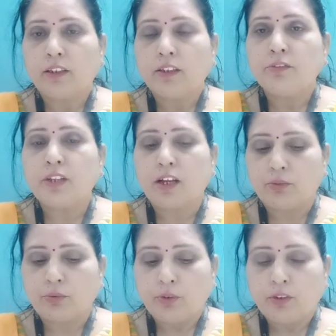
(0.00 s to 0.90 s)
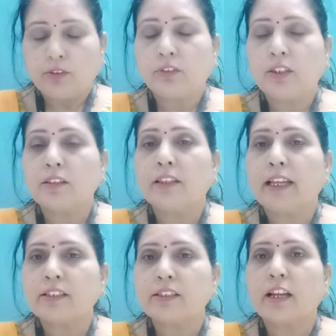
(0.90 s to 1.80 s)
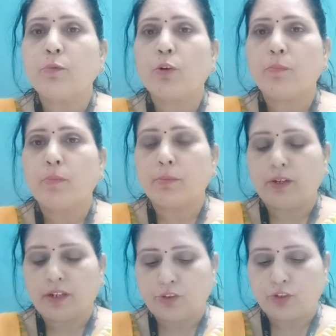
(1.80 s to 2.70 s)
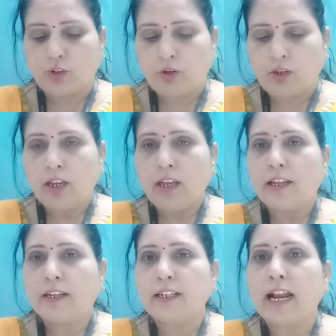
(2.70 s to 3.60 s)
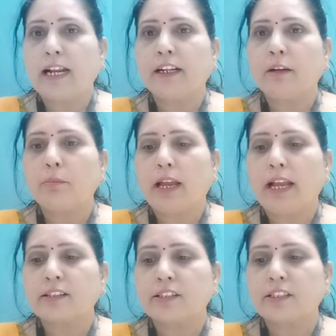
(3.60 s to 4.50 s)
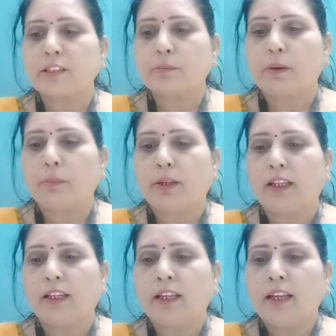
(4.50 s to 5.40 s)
Now, the next type of memory is your random access memory.